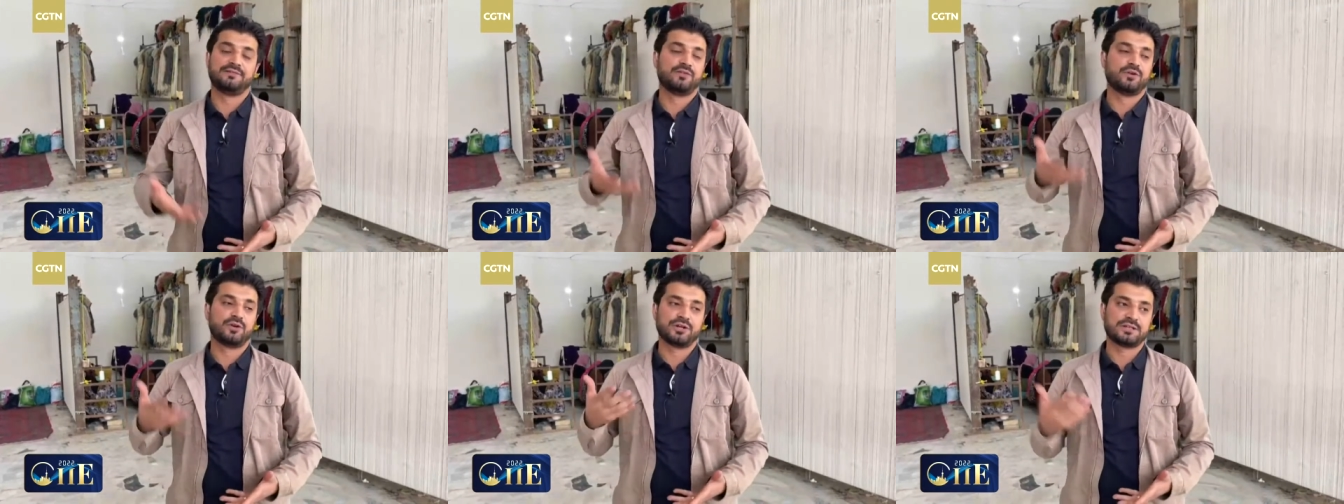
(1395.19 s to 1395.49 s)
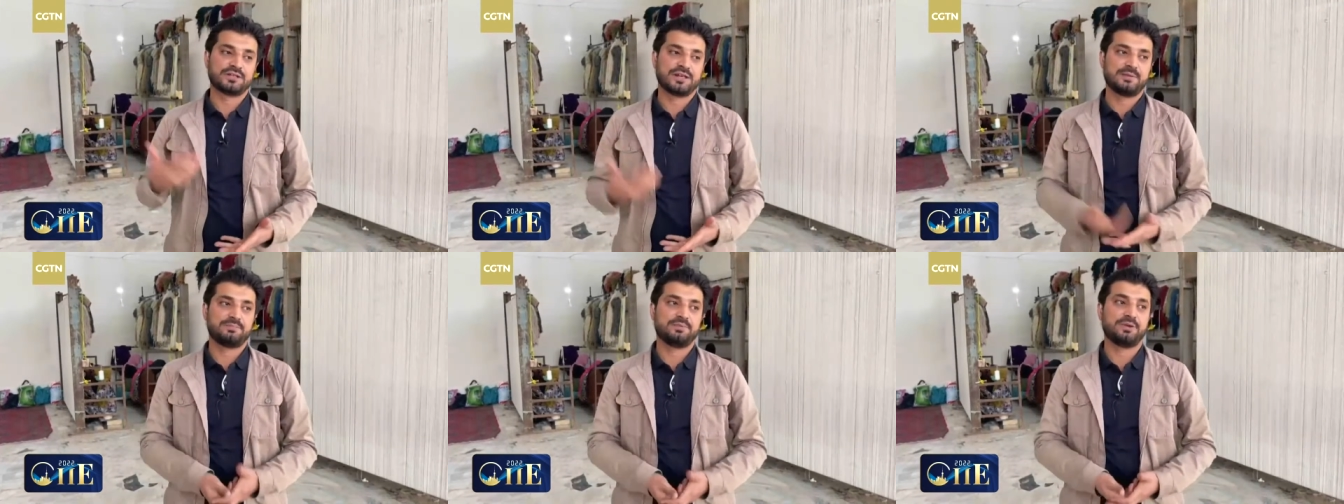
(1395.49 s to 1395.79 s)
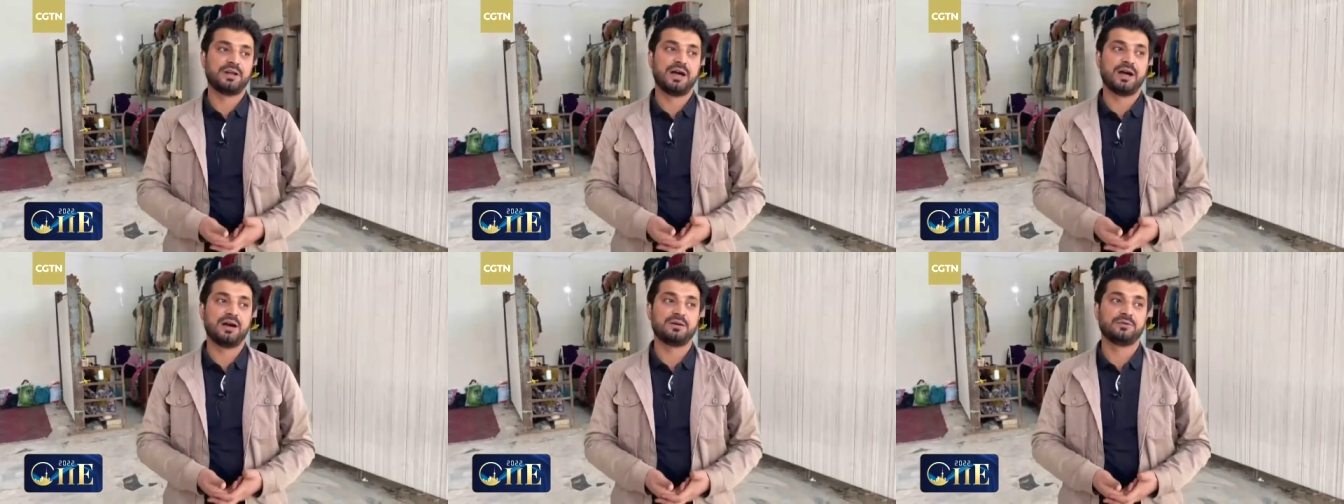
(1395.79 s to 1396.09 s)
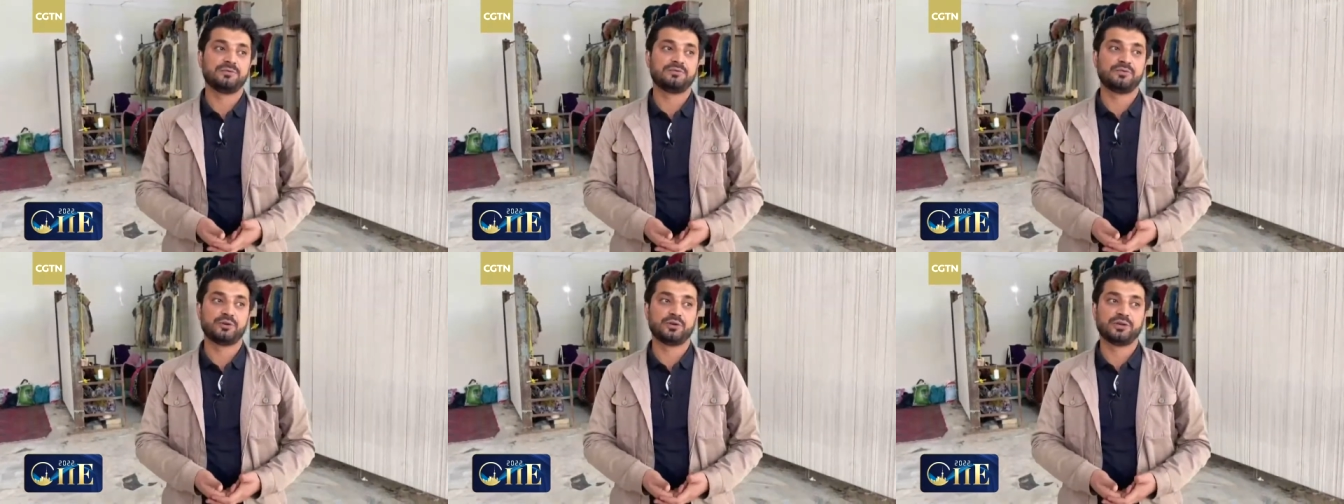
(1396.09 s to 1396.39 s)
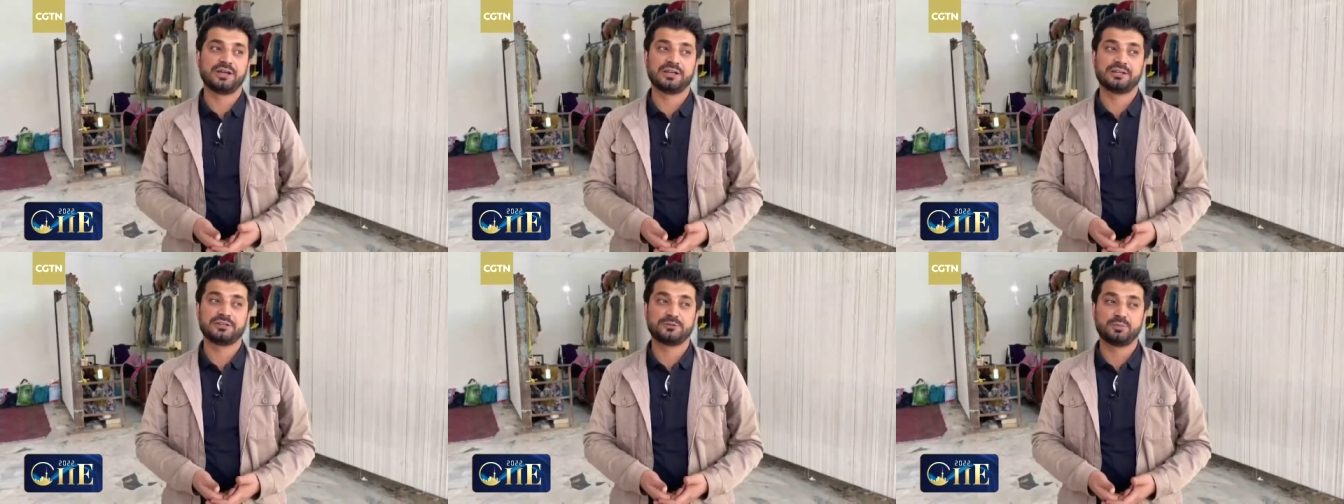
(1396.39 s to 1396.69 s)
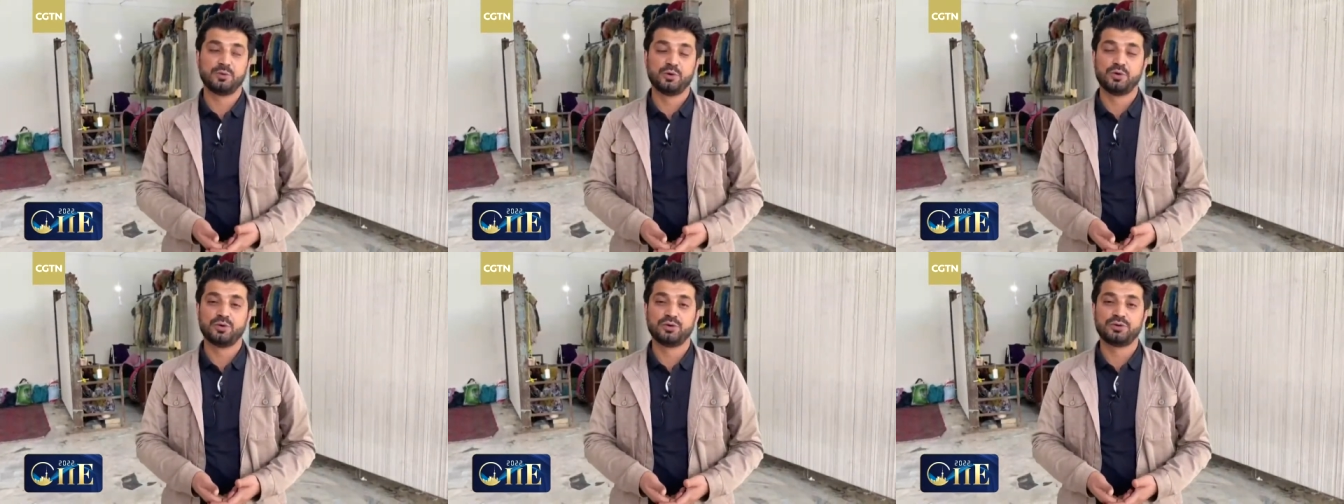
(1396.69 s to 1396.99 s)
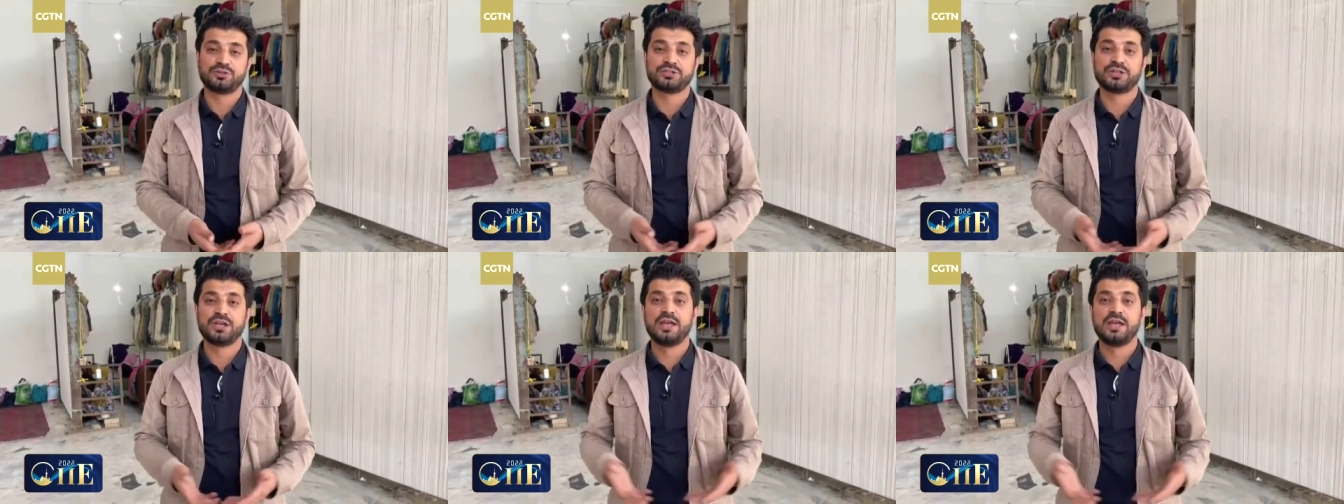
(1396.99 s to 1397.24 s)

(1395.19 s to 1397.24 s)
For example, how, for the export,